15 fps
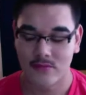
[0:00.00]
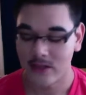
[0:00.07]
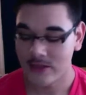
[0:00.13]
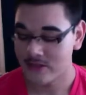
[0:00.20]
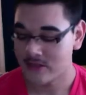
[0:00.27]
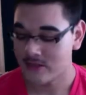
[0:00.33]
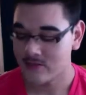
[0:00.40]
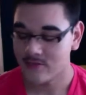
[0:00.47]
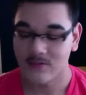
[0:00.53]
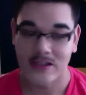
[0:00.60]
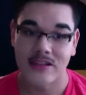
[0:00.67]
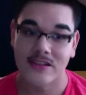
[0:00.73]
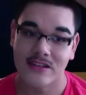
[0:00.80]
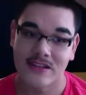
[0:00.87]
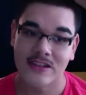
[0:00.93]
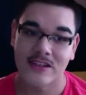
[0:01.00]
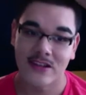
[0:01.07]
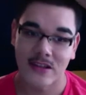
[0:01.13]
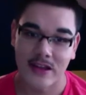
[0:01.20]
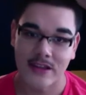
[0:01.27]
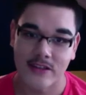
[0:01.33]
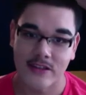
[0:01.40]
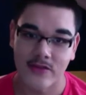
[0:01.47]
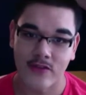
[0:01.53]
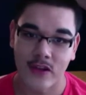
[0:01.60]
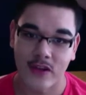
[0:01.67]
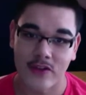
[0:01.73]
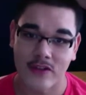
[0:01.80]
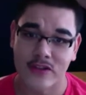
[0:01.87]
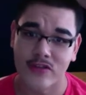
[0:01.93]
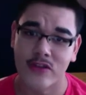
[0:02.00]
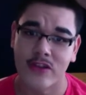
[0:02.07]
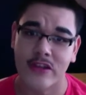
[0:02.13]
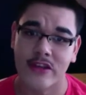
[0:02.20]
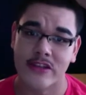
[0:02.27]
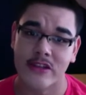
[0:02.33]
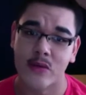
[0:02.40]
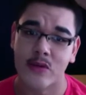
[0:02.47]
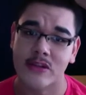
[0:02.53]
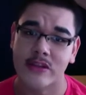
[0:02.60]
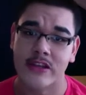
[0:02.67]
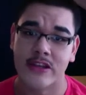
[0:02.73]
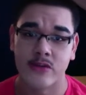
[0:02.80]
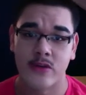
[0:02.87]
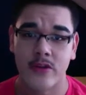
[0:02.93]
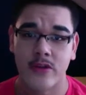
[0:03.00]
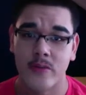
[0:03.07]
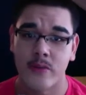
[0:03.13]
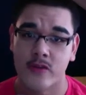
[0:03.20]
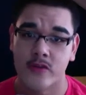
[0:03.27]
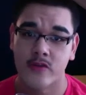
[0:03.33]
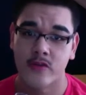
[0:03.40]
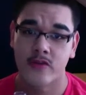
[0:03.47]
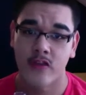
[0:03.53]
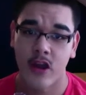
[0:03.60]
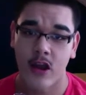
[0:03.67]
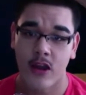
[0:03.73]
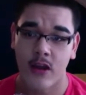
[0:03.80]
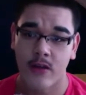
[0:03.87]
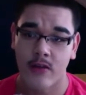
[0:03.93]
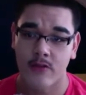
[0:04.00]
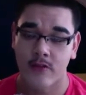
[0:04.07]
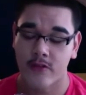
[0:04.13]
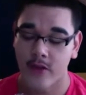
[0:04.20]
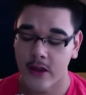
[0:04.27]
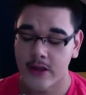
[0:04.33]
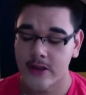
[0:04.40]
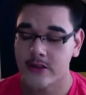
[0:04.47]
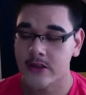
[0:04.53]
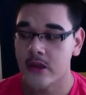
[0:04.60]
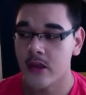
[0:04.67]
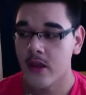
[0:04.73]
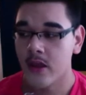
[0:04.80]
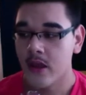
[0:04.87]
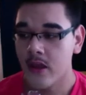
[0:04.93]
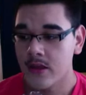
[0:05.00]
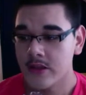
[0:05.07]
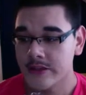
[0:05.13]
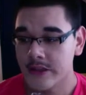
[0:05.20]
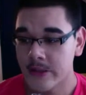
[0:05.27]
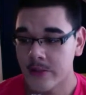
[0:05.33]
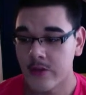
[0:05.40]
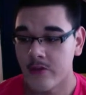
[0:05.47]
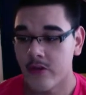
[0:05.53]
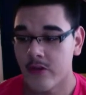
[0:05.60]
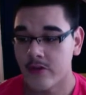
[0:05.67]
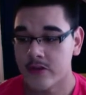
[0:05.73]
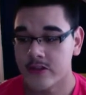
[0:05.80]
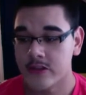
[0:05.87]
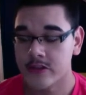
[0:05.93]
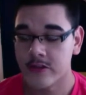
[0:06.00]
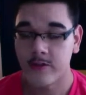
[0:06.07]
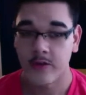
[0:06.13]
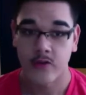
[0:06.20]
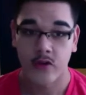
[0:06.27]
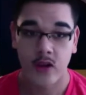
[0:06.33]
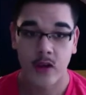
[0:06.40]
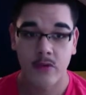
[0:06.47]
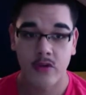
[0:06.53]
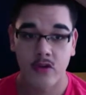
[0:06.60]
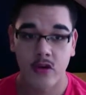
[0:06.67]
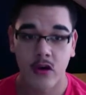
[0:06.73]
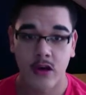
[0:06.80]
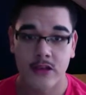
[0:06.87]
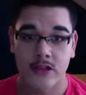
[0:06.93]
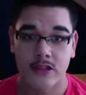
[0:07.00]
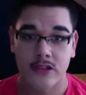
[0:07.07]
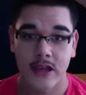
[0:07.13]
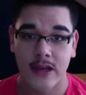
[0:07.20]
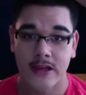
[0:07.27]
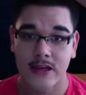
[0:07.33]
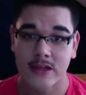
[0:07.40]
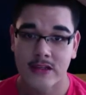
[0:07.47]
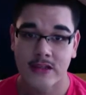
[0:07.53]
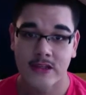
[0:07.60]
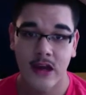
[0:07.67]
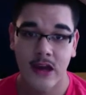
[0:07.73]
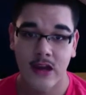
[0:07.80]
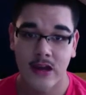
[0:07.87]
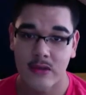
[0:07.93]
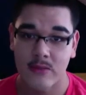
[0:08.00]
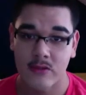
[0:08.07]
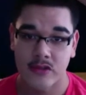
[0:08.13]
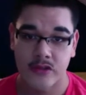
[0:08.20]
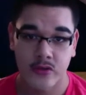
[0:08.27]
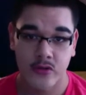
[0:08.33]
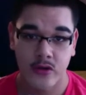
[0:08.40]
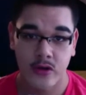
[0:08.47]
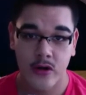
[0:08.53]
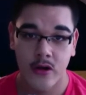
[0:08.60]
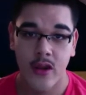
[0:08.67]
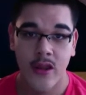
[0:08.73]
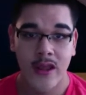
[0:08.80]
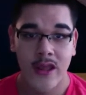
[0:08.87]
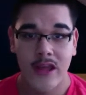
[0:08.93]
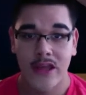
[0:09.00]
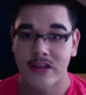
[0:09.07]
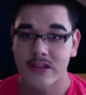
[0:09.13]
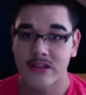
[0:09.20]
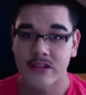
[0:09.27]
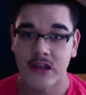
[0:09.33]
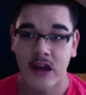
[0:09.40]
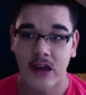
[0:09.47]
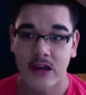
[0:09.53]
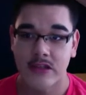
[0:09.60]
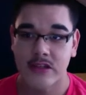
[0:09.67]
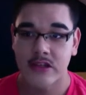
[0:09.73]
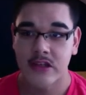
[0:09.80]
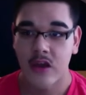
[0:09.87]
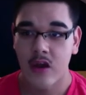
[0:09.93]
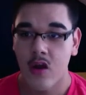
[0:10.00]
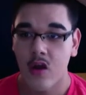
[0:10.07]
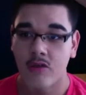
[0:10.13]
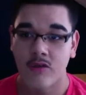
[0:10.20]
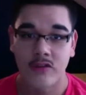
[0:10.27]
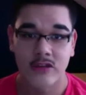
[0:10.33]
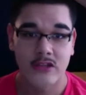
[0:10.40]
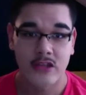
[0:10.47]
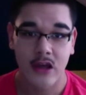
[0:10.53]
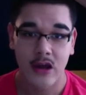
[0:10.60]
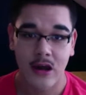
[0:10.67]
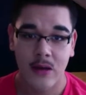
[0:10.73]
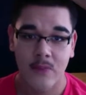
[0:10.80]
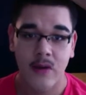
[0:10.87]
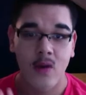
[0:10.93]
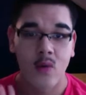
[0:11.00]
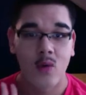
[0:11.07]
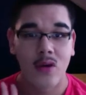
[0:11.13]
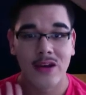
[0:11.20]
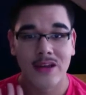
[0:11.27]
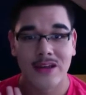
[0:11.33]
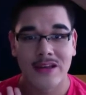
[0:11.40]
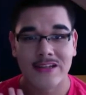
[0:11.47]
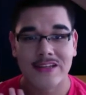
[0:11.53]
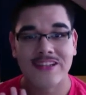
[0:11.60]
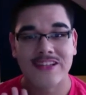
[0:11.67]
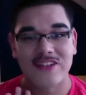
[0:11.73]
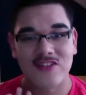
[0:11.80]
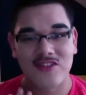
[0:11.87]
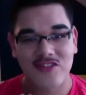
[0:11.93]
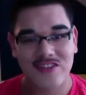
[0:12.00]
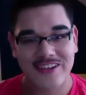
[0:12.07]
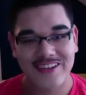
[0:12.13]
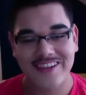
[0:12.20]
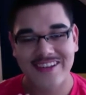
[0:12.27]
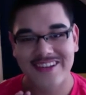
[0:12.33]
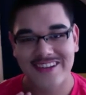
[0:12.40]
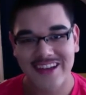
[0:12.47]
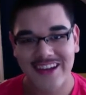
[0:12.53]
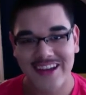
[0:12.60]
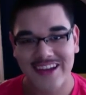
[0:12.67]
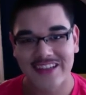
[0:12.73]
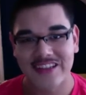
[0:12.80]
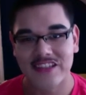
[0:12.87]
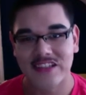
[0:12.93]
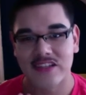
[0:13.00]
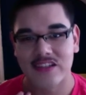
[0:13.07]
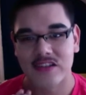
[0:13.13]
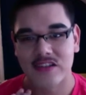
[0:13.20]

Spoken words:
it's a classy fragrance. It really is. I want to say it's one of the most refined celebrity fragrances I've ever come across. And it is not immature. It is not over the top. What it is, it's a really nice